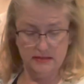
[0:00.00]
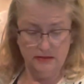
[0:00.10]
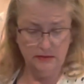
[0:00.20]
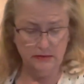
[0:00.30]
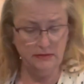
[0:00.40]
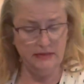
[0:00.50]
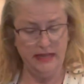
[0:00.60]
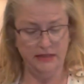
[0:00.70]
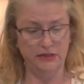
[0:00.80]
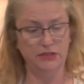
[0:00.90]
ooh,
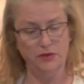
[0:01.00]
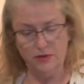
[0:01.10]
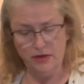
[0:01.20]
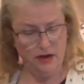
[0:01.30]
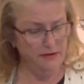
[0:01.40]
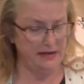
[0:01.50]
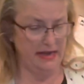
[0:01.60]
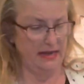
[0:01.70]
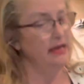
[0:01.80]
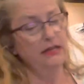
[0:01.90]
that looks so good
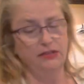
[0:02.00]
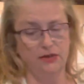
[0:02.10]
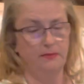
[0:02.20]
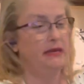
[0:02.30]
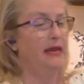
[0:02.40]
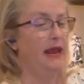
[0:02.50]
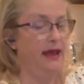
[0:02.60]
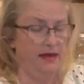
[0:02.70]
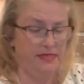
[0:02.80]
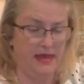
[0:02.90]
already. So I'm gonna
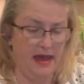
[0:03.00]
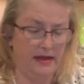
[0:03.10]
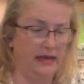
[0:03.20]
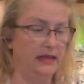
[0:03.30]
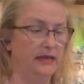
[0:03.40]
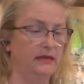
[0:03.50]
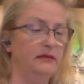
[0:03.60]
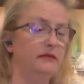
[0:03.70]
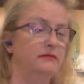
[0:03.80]
add that in.